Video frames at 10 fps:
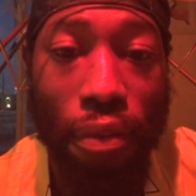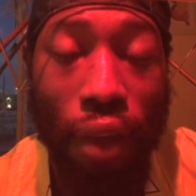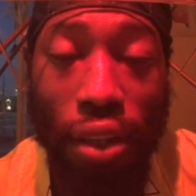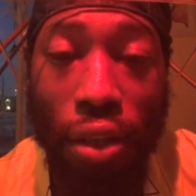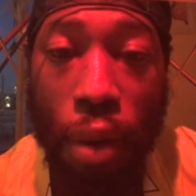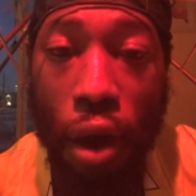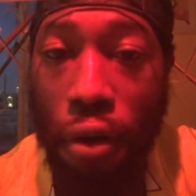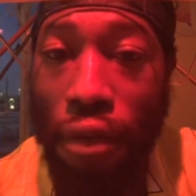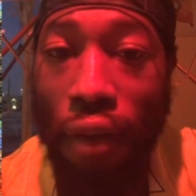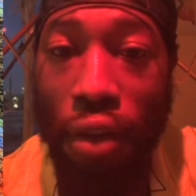that's the
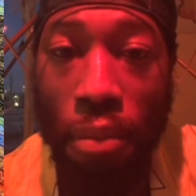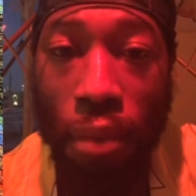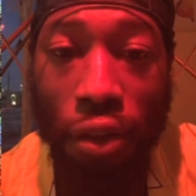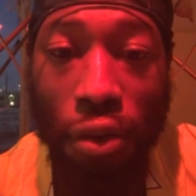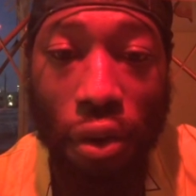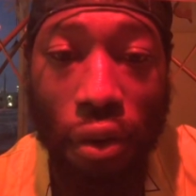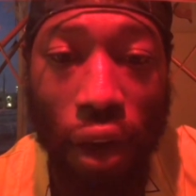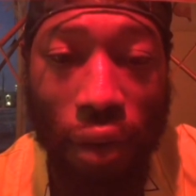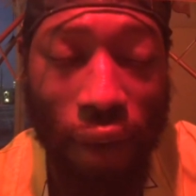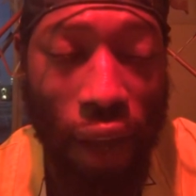power of having a mentor, right?